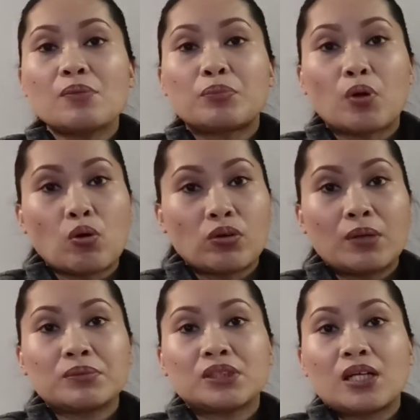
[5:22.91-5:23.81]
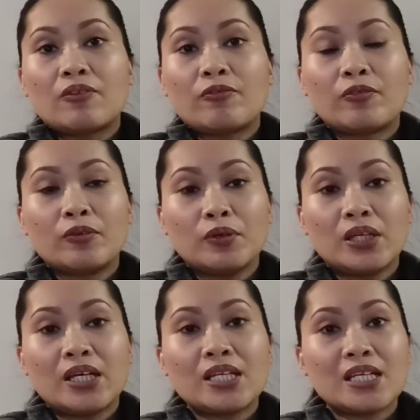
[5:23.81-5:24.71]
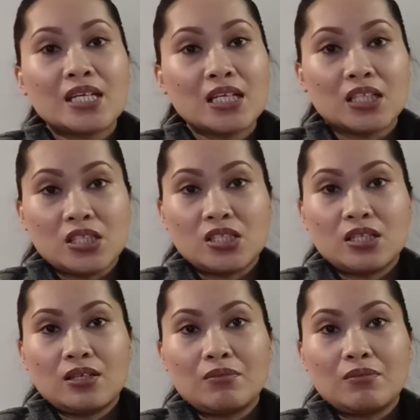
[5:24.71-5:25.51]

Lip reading: programs are fully in English,